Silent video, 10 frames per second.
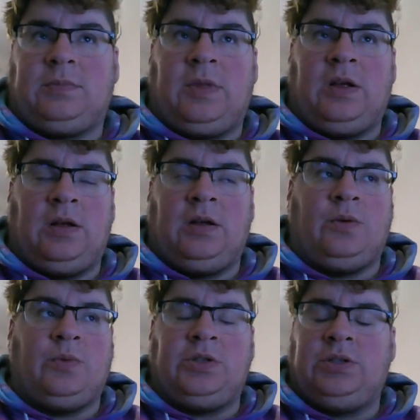
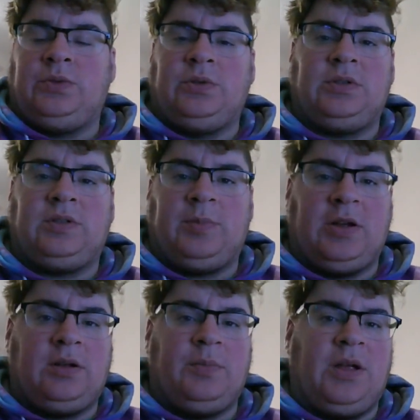what you would
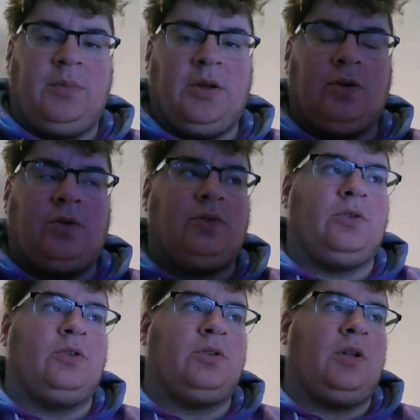expect a baby girl to
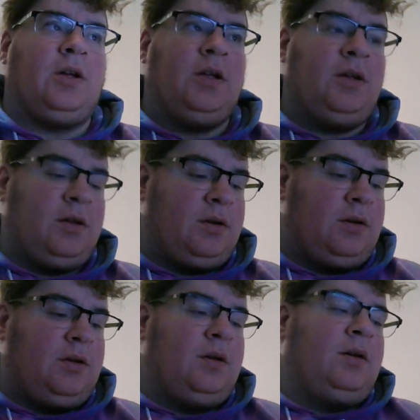look like.
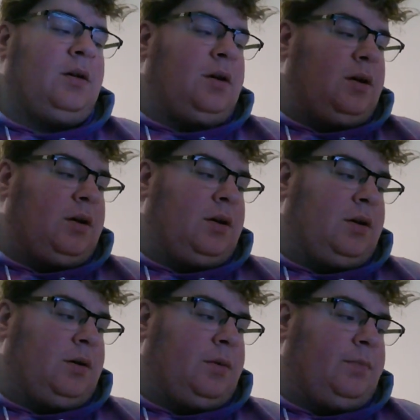
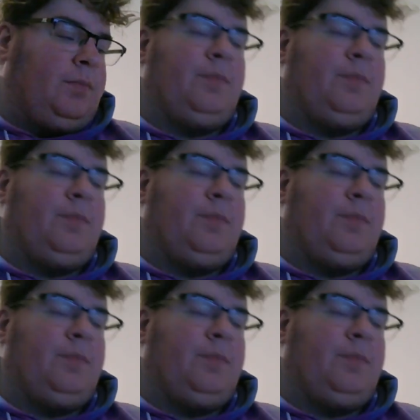I